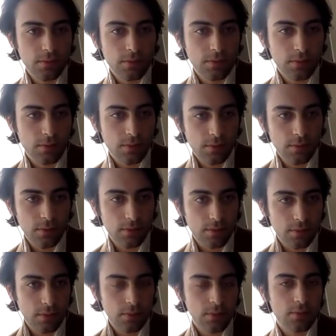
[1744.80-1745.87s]

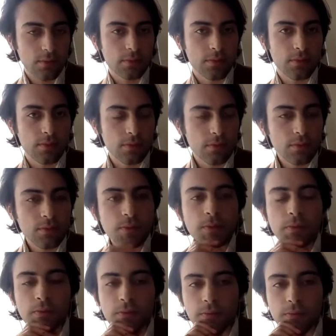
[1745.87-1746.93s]

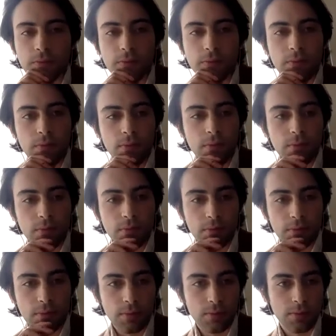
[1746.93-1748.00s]

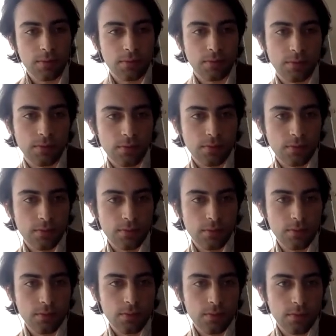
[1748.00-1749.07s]

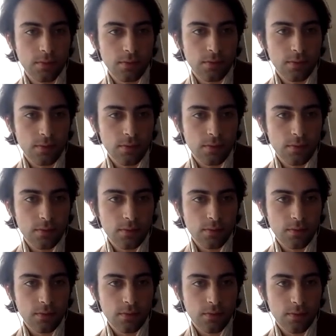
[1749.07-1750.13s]

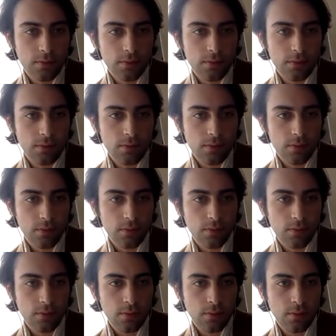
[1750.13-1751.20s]

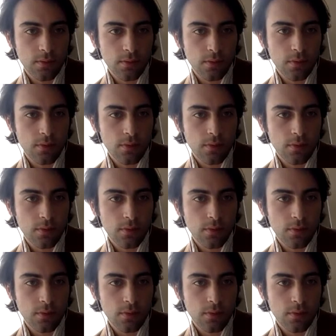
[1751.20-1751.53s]
(not speaking)